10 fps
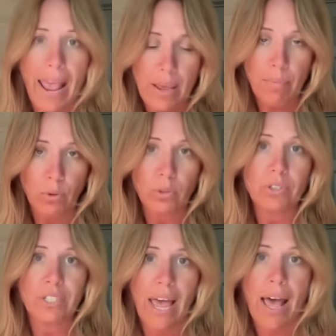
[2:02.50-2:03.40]
able
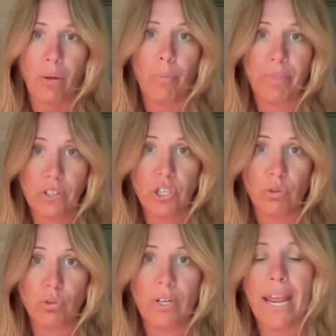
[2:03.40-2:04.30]
to help the
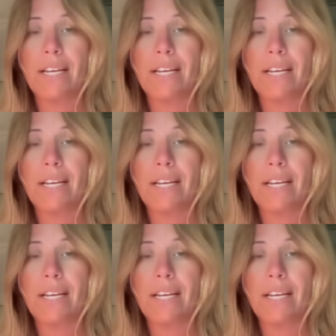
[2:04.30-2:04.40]
children.